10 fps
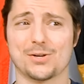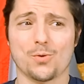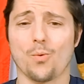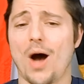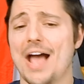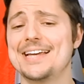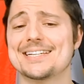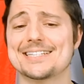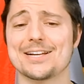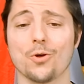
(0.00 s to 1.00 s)
I don't know why
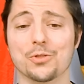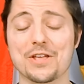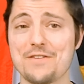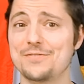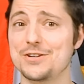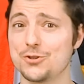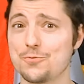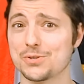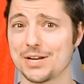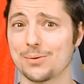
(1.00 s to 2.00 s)
he's still only
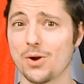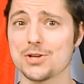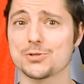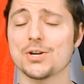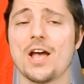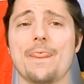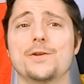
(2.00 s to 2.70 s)
52% rostered.